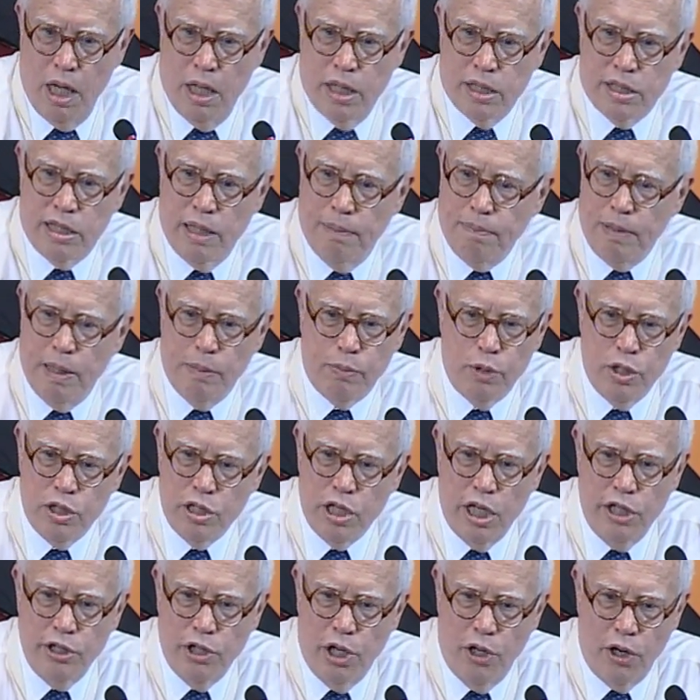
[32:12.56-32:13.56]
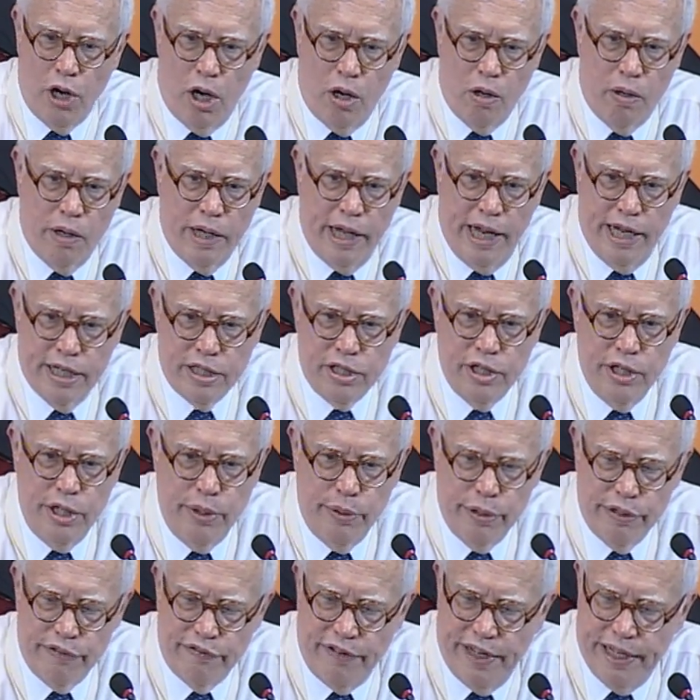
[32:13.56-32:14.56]
Some people would say, no, no, it has to do
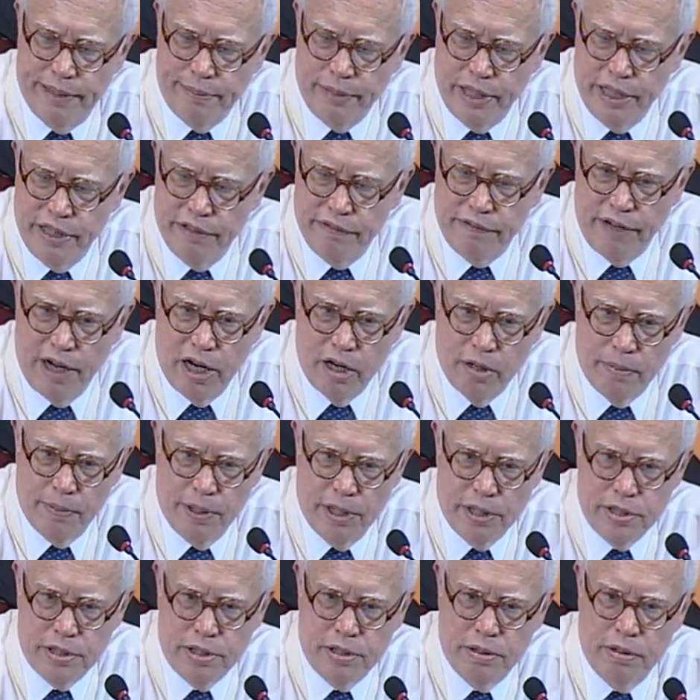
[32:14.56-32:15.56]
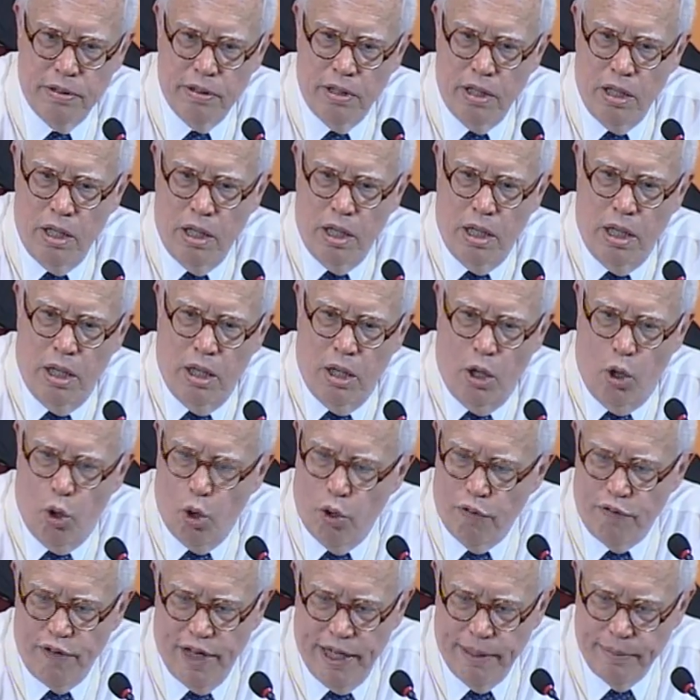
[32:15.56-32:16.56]
with family environments
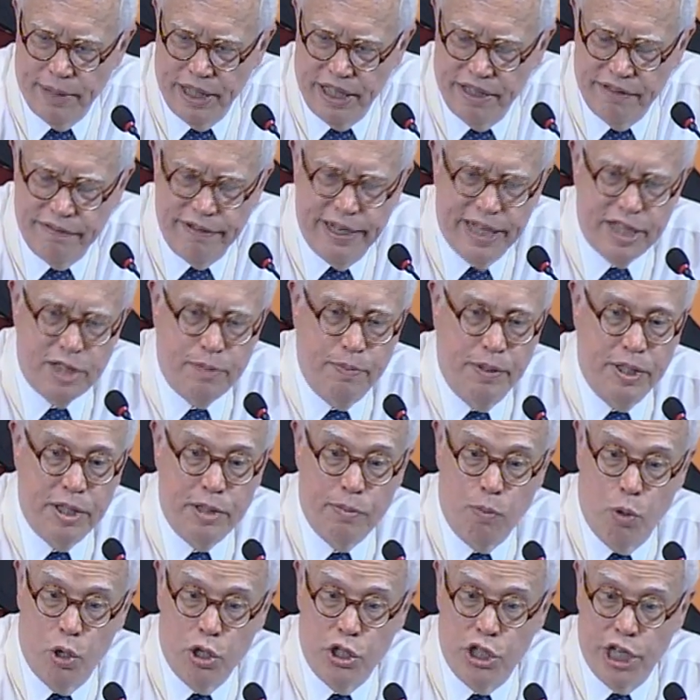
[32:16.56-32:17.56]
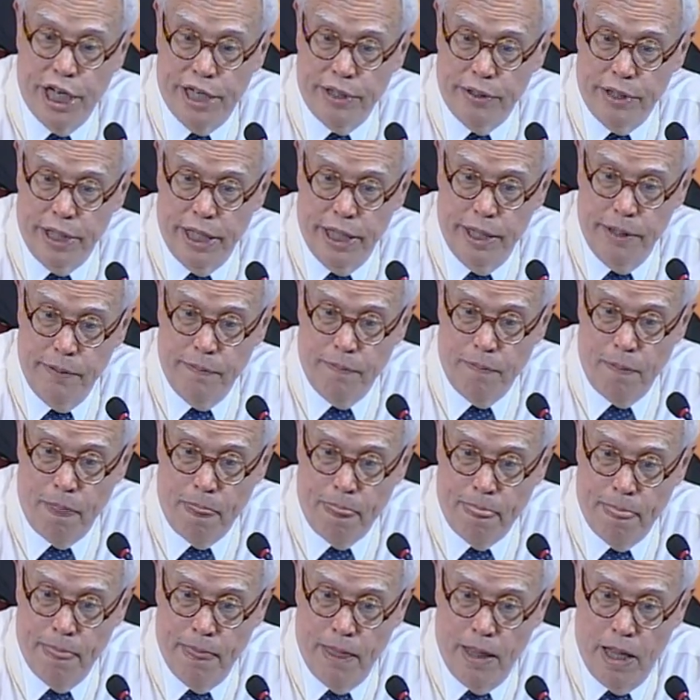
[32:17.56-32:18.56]
or family investments more generally.
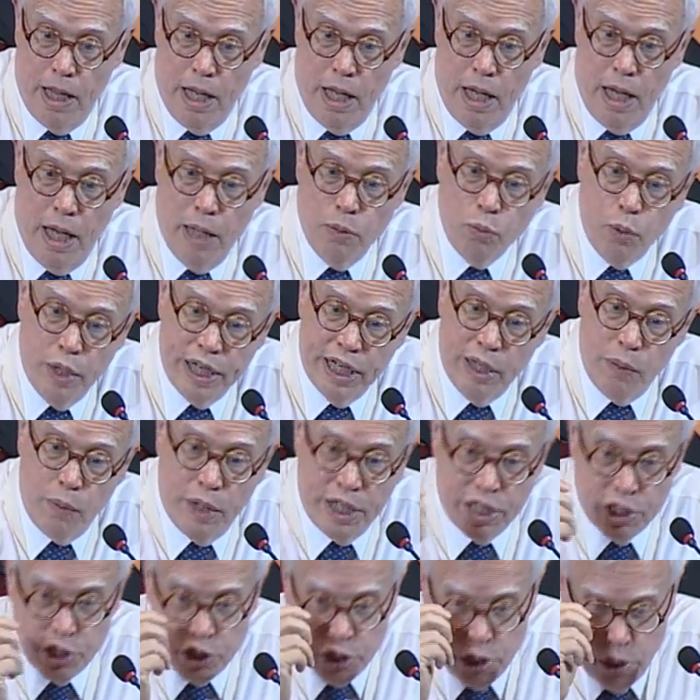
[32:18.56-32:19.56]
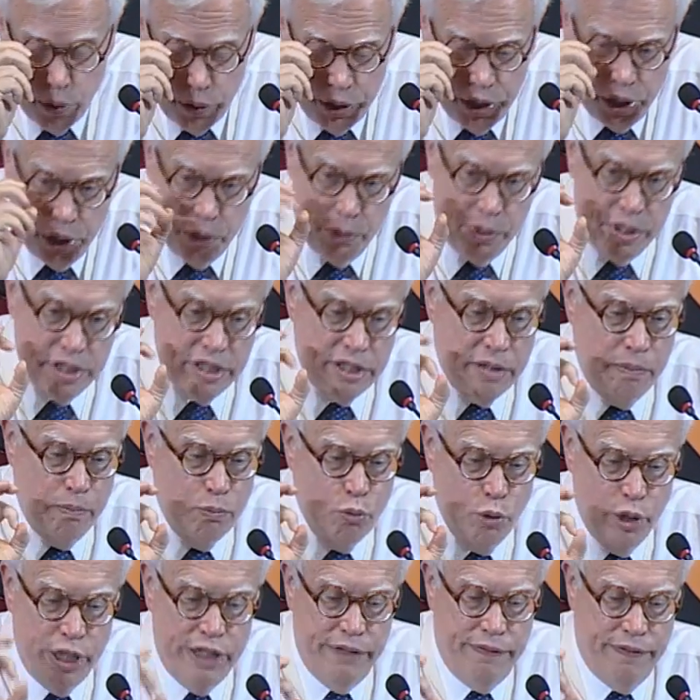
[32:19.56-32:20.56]
And what I want to show you is some
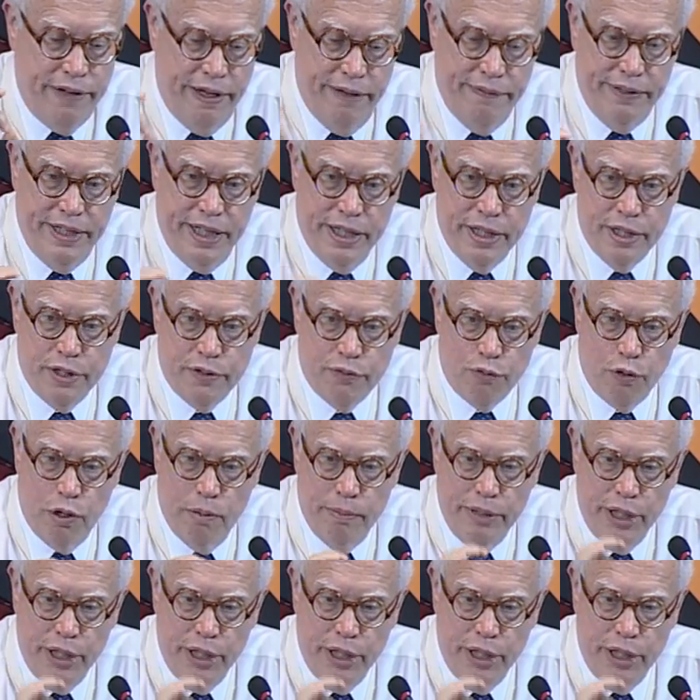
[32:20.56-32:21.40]
brief evidence from